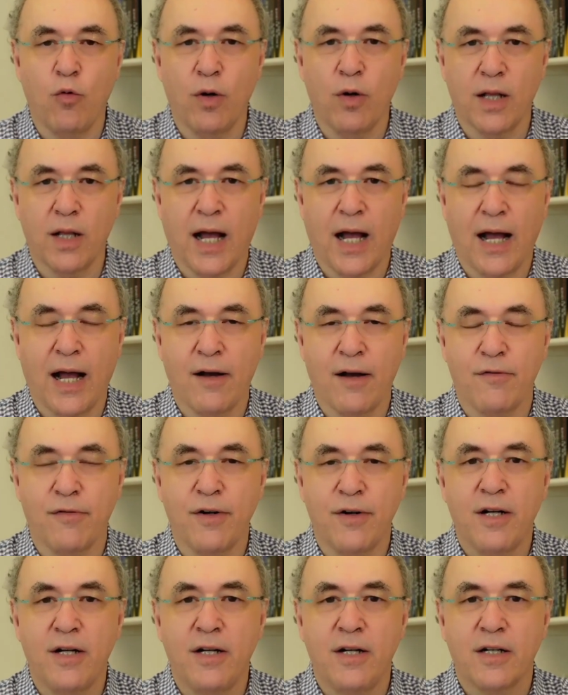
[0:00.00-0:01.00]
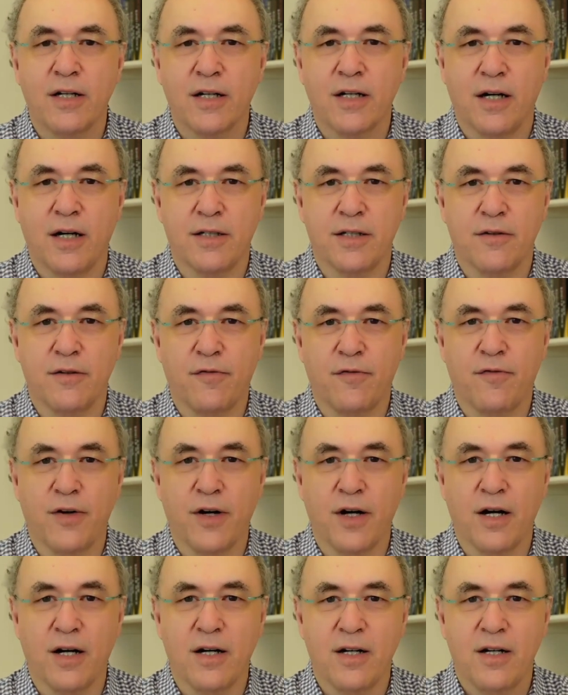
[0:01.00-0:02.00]
we'll have kind of
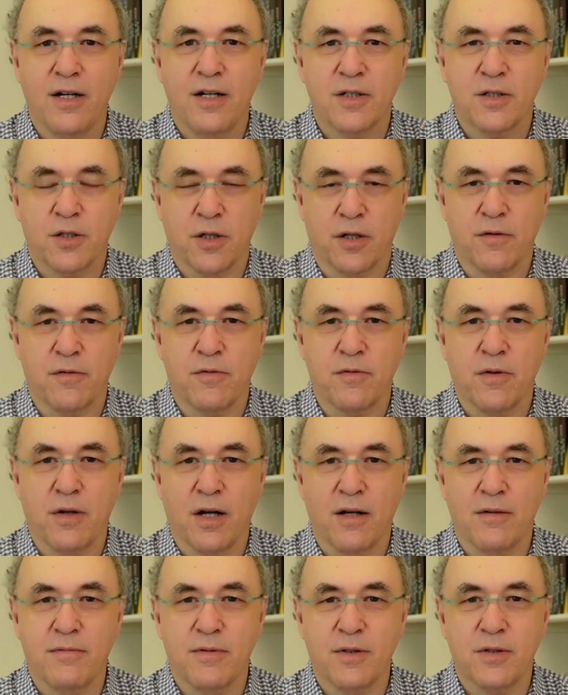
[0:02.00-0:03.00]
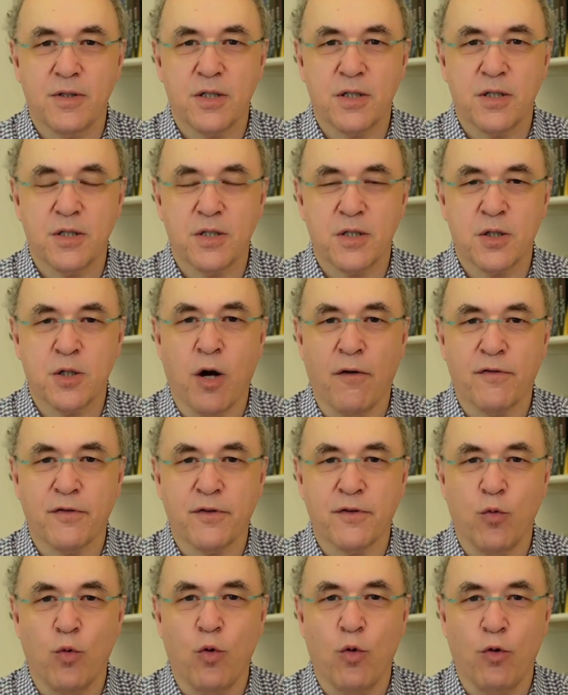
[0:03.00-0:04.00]
uh, sort of uh, soft
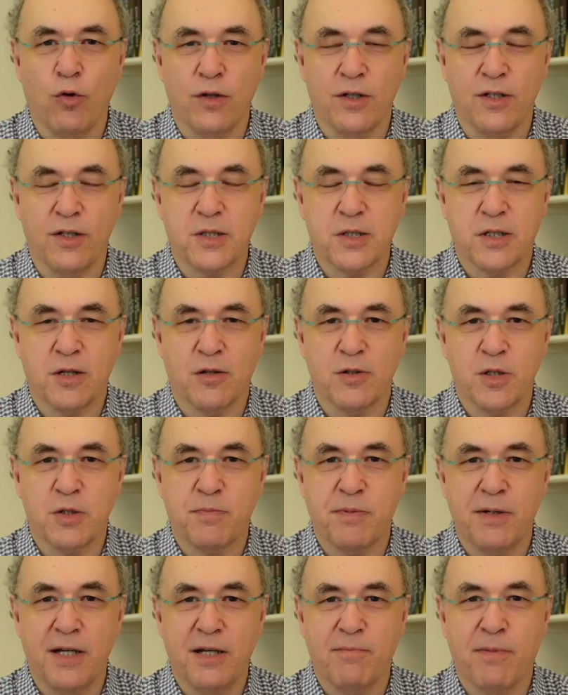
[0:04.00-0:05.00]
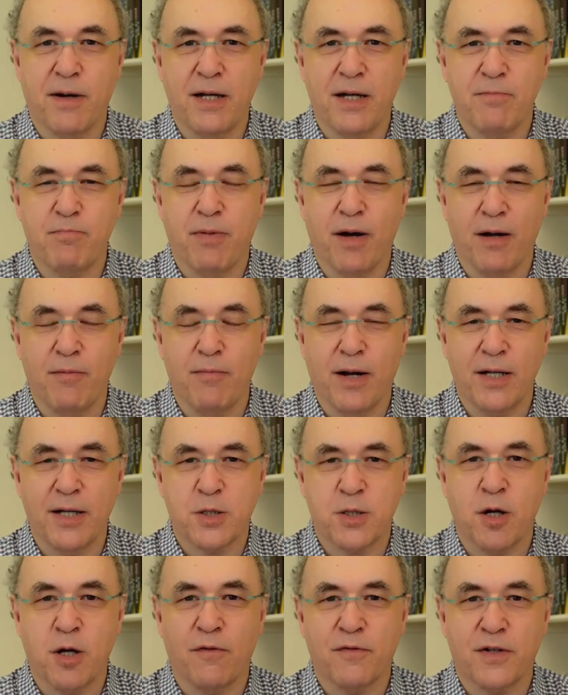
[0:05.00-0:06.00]
walls, so to speak. By, by by
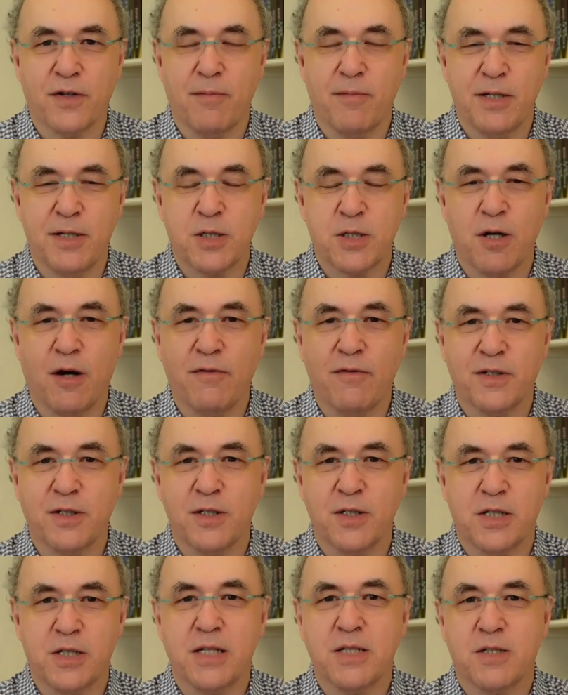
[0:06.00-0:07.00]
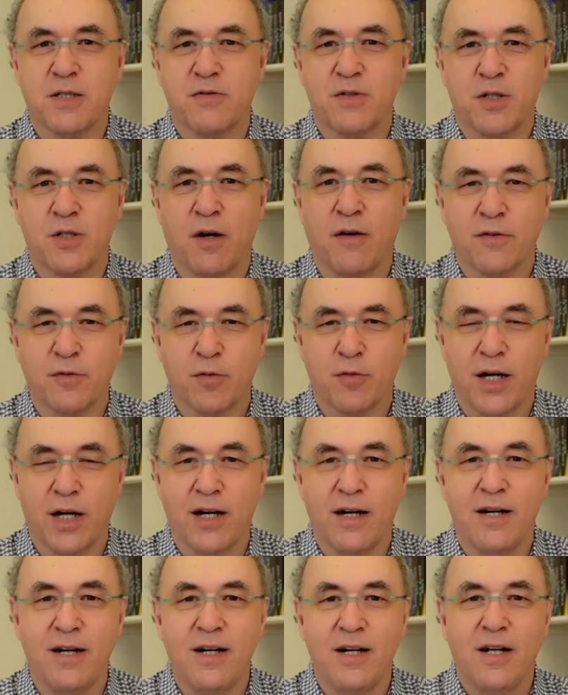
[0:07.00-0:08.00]
soft, I mean soft in the sense of
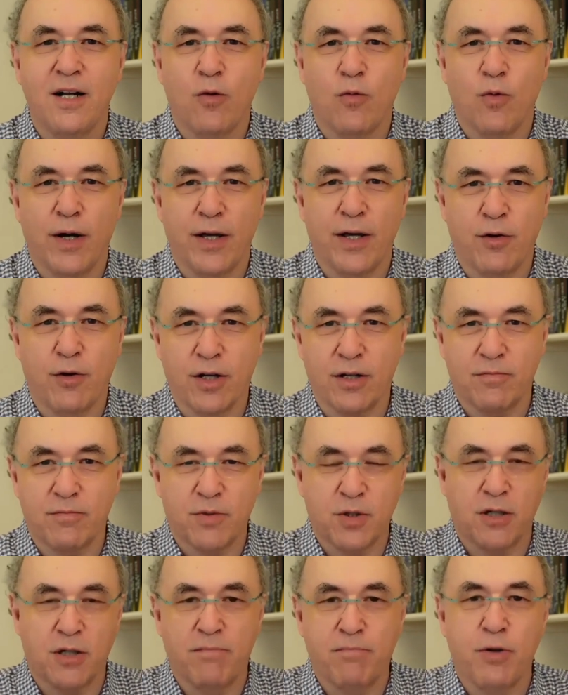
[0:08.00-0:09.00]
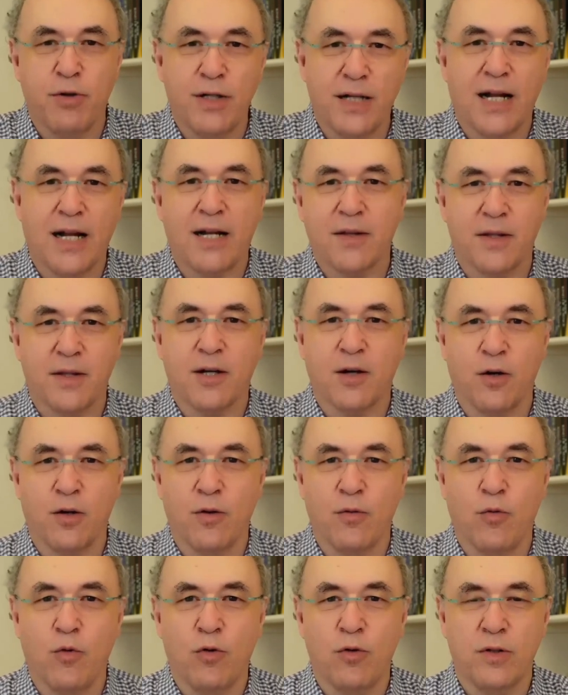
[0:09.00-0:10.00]
software, where you can sort of put anything on the
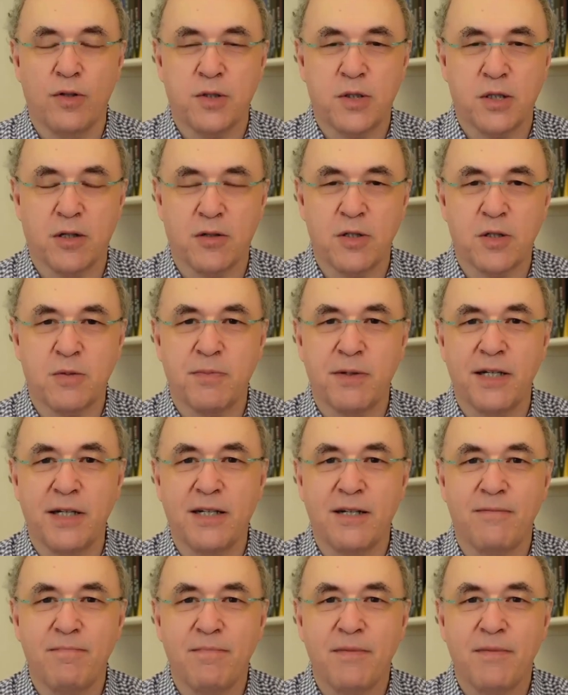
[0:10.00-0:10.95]
walls, so to speak.